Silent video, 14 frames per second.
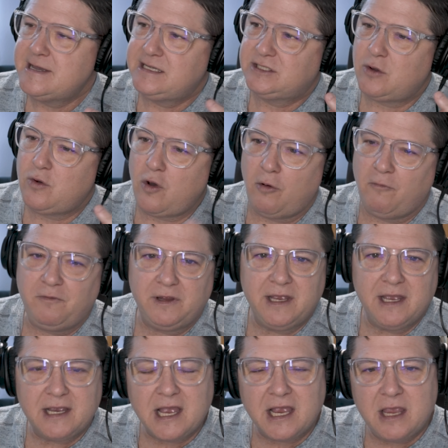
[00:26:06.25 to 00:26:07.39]
So hopefully
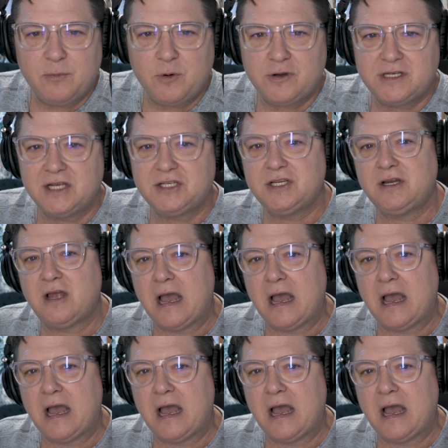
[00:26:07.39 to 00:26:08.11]
it can keep your attention.